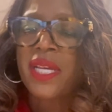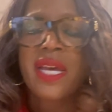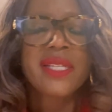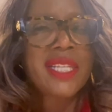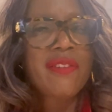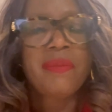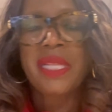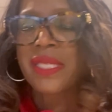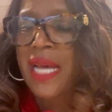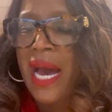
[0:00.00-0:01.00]
It's never been
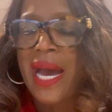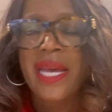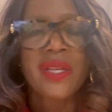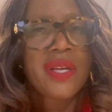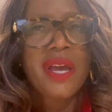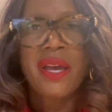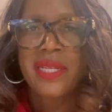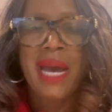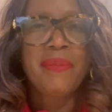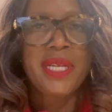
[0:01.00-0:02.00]
this high, and
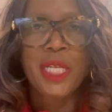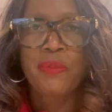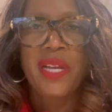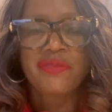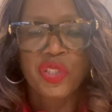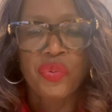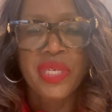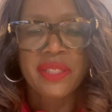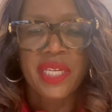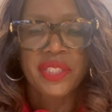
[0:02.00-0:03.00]
I've been in this space for
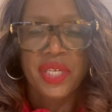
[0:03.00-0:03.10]
26